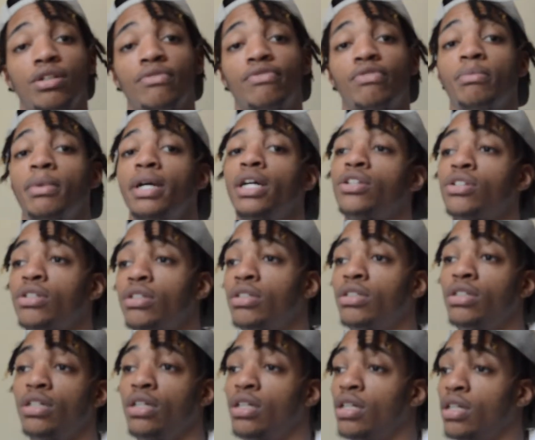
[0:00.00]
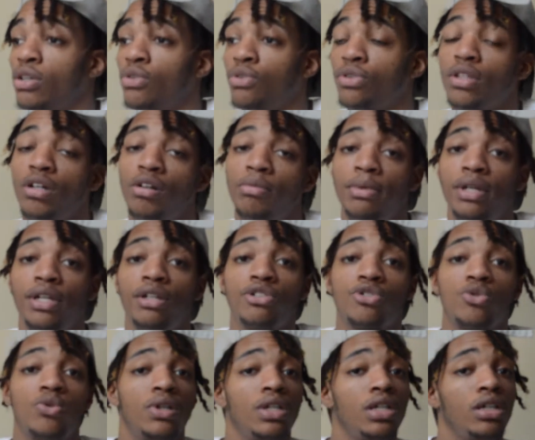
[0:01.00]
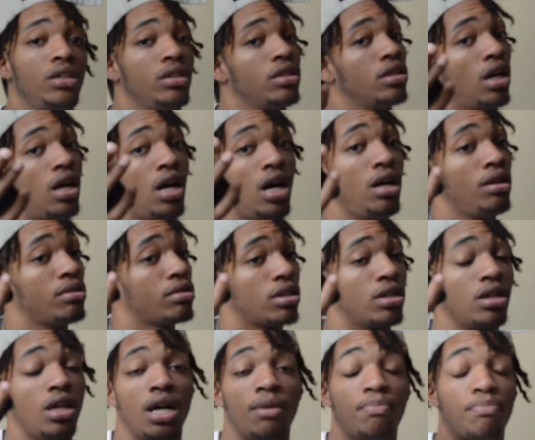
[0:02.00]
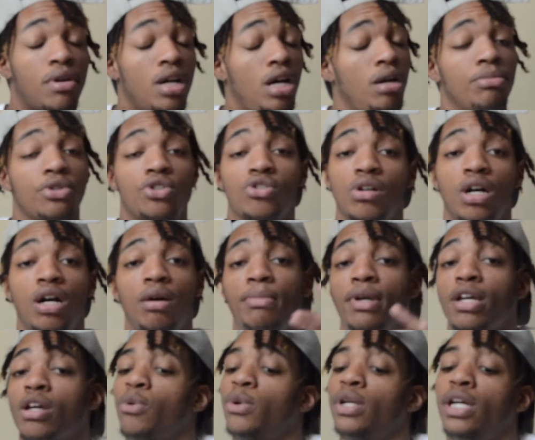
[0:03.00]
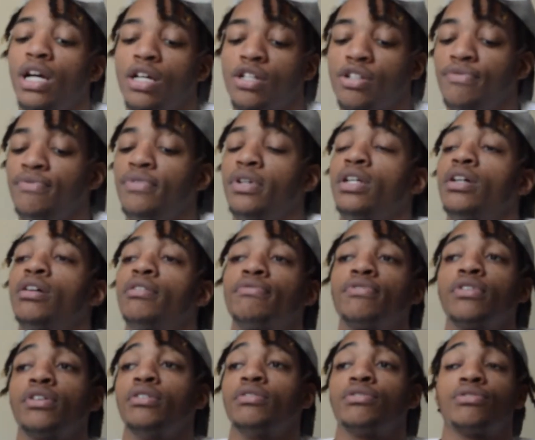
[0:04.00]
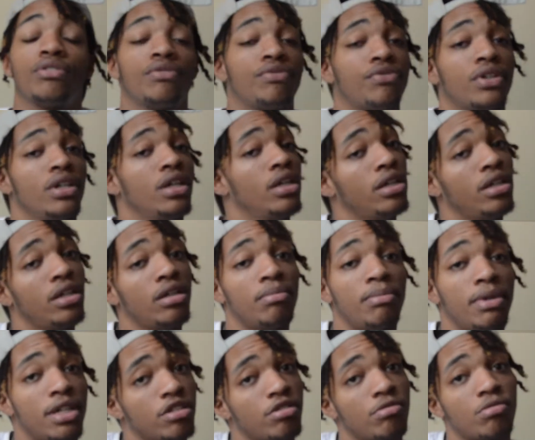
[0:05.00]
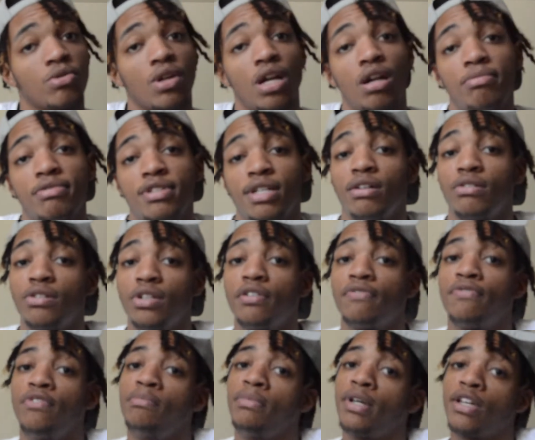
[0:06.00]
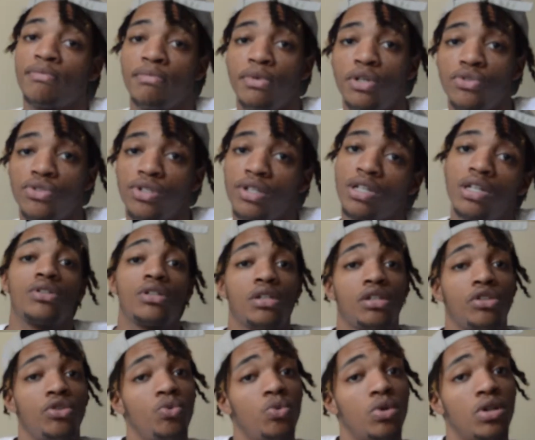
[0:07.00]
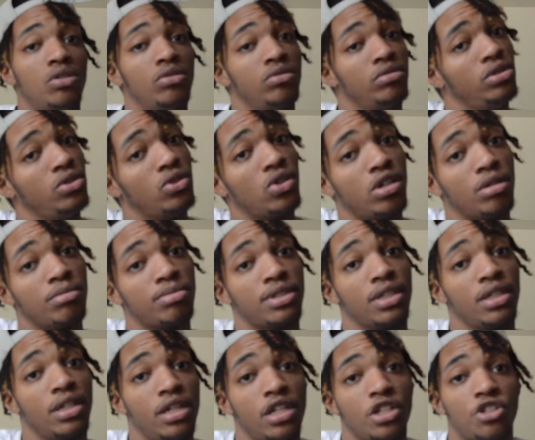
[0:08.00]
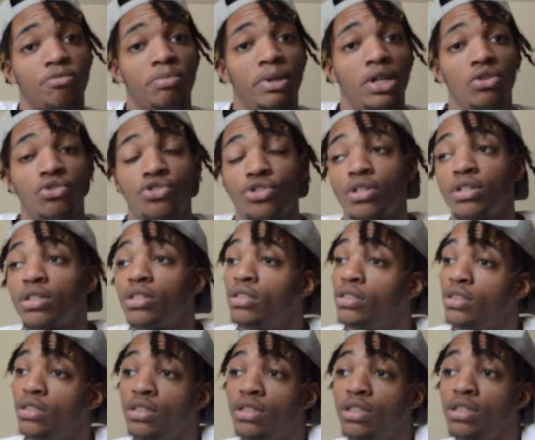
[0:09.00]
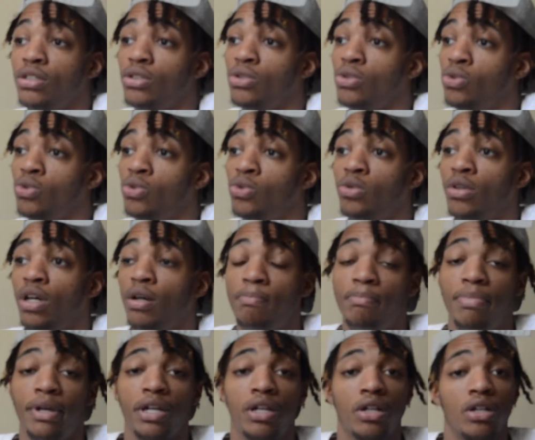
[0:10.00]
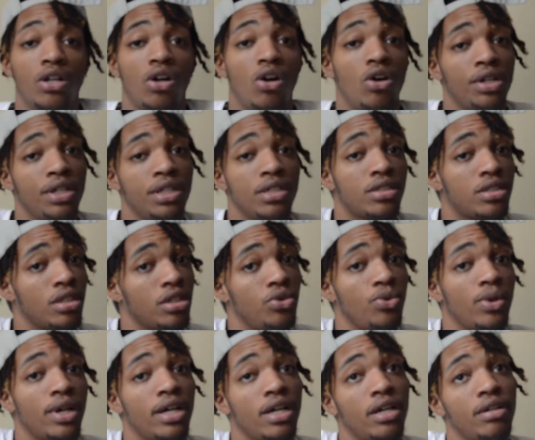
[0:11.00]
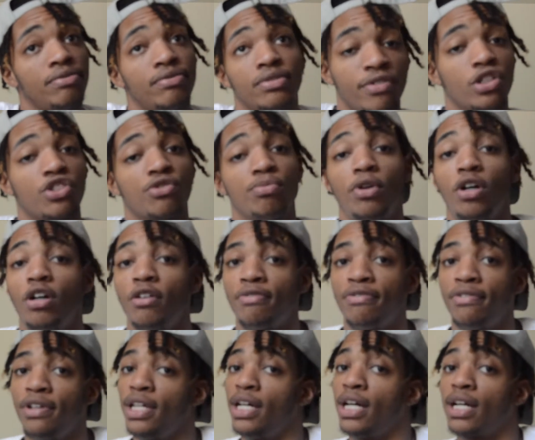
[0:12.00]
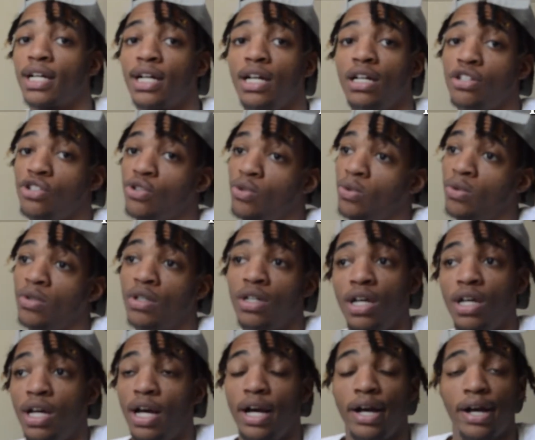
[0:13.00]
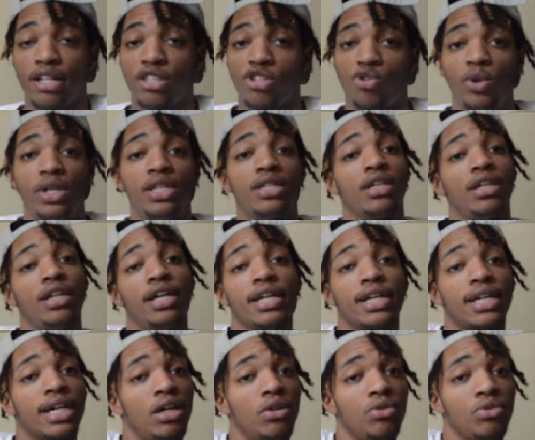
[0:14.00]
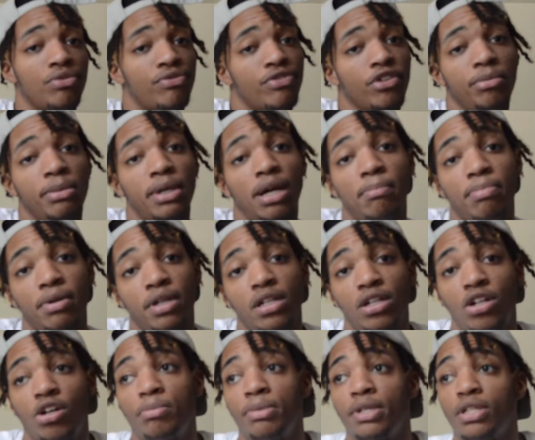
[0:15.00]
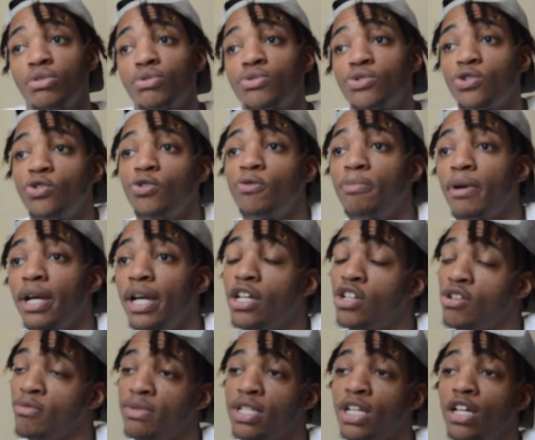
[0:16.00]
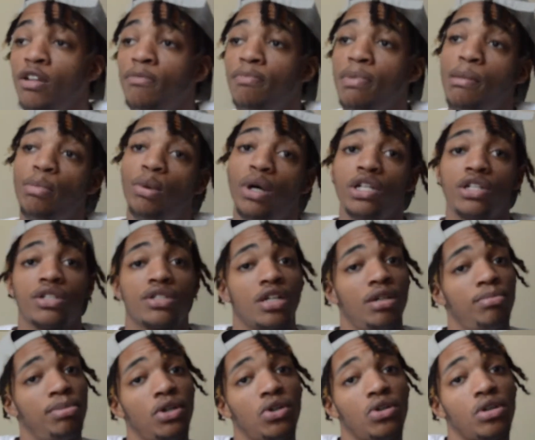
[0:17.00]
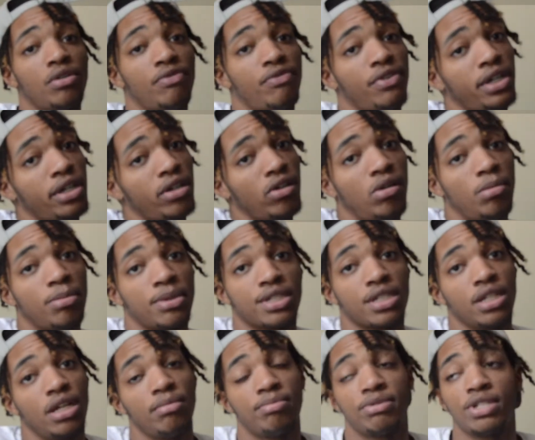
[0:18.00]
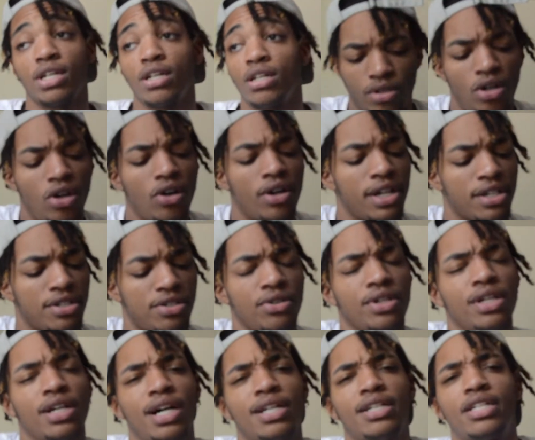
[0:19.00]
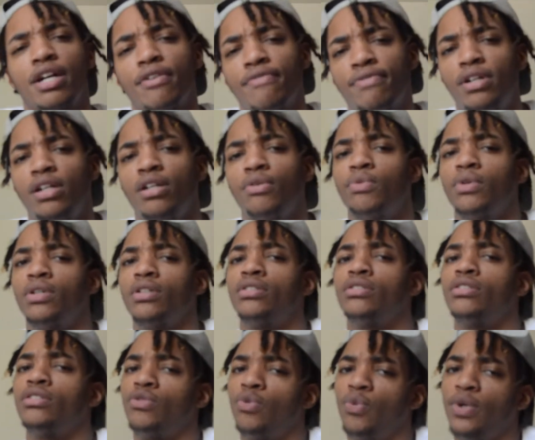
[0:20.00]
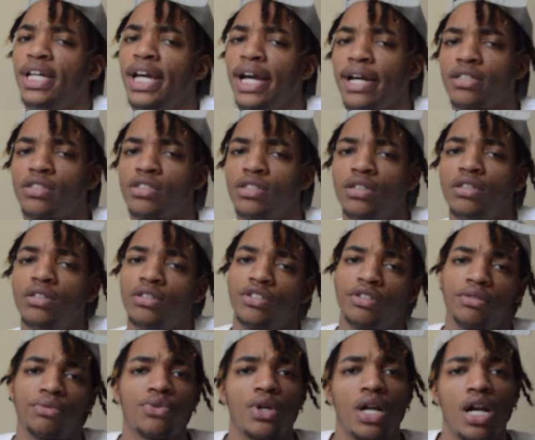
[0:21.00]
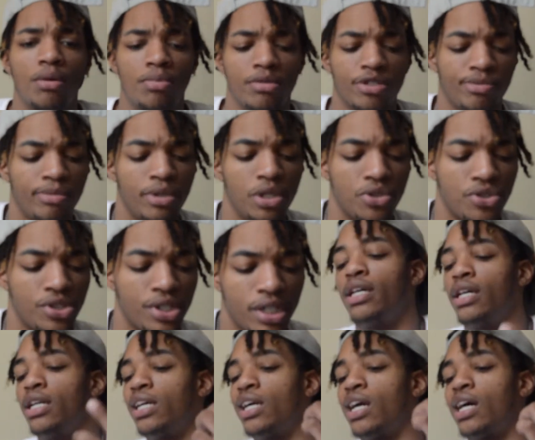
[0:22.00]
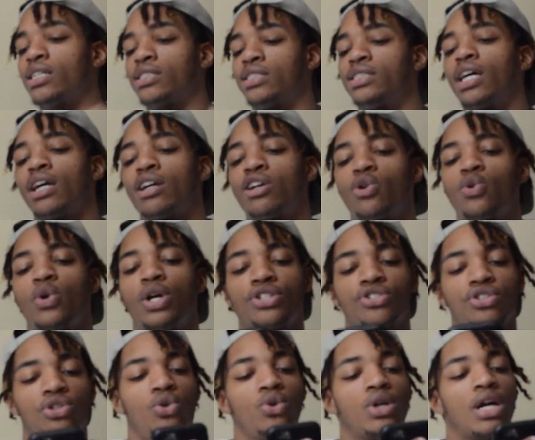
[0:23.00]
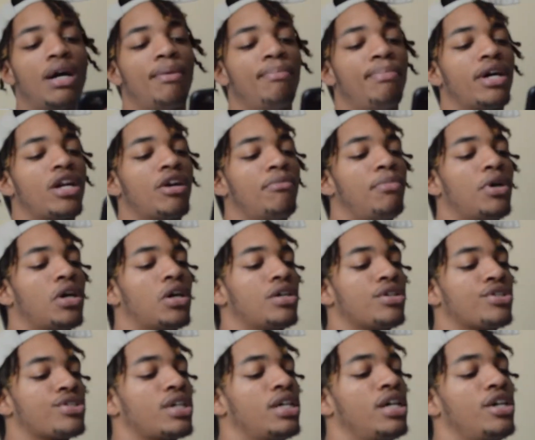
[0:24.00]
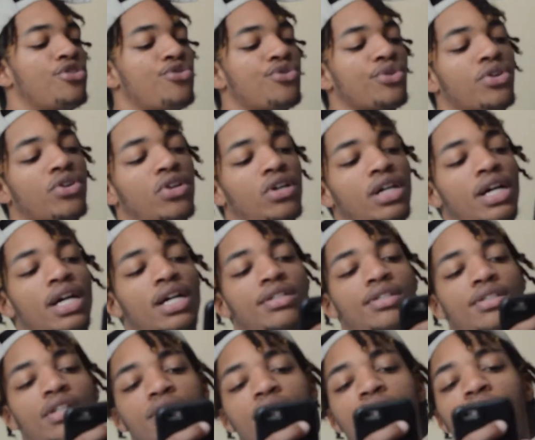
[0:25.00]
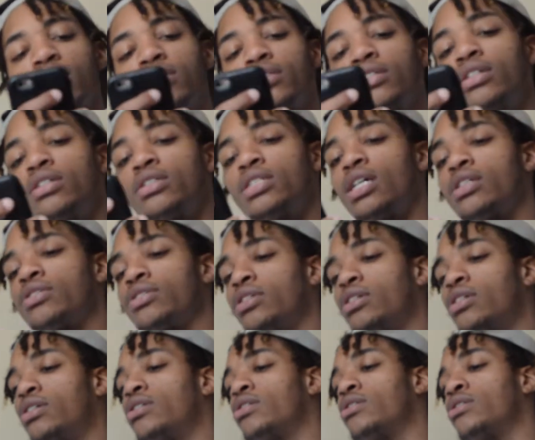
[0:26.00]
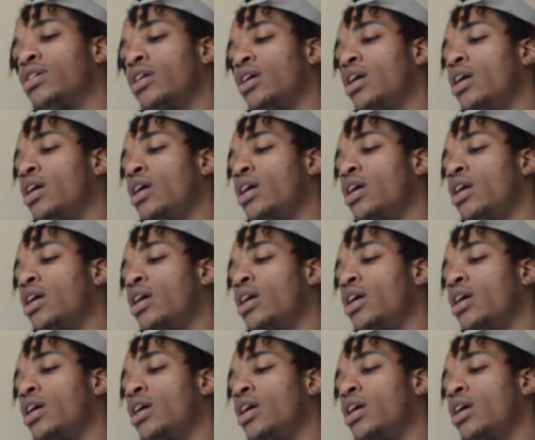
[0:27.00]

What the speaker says: information. You throw me the 20, I promise you I'll make a reaction video for you. So for any of my subscribers out there, if you make music and you want, you know what I'm saying, exposure to a bigger audience than you have, for a small fee, I got you. I'll tweet the link out, you feel me? I'm putting it on my YouTube page. I'm telling people I just uploaded a video on my Snapchat. All that. So yeah, I definitely would react to subscribers' music. And he got a second question. Who got better bars, Kendrick or XXXTentacion?